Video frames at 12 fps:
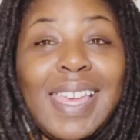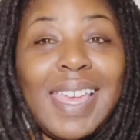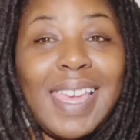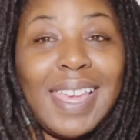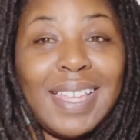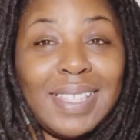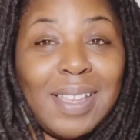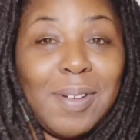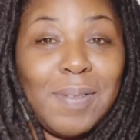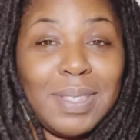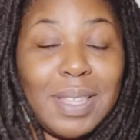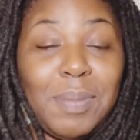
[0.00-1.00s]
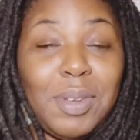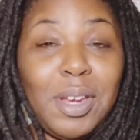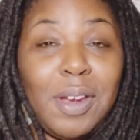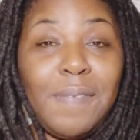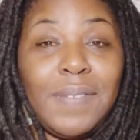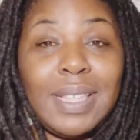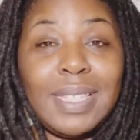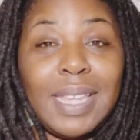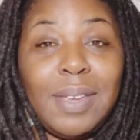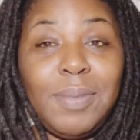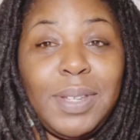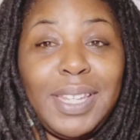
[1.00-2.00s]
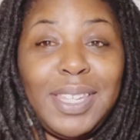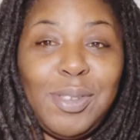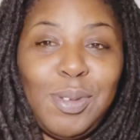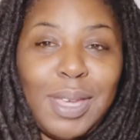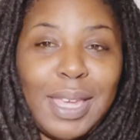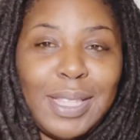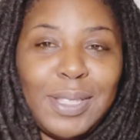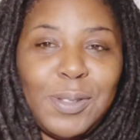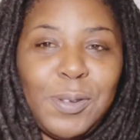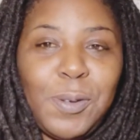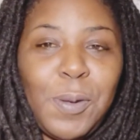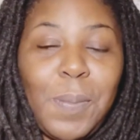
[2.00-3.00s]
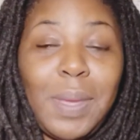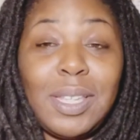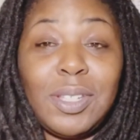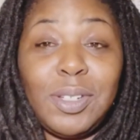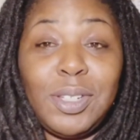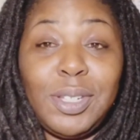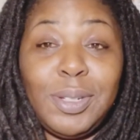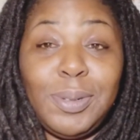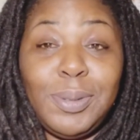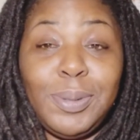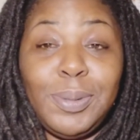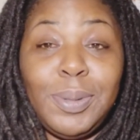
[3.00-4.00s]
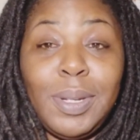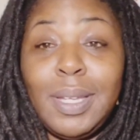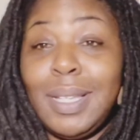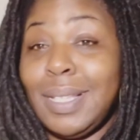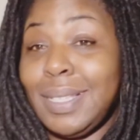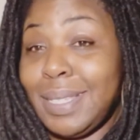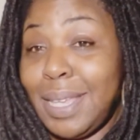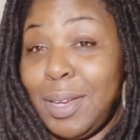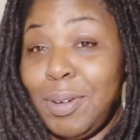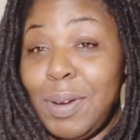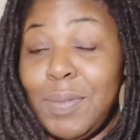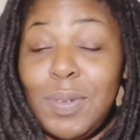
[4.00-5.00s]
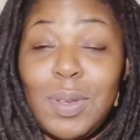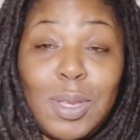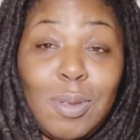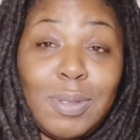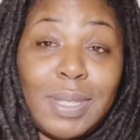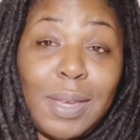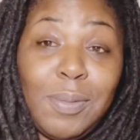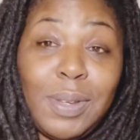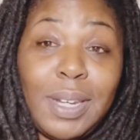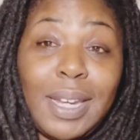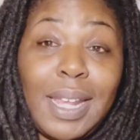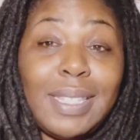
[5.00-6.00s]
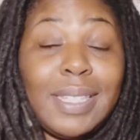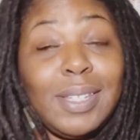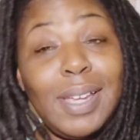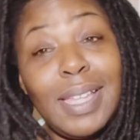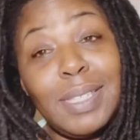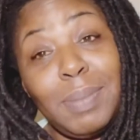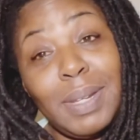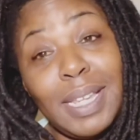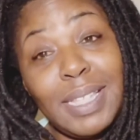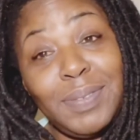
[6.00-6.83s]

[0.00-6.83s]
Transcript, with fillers: as always, I'm your girl Vic. Stay winning. You can too. Make sure you stay grateful and you stay winning. I'll see you guys in my next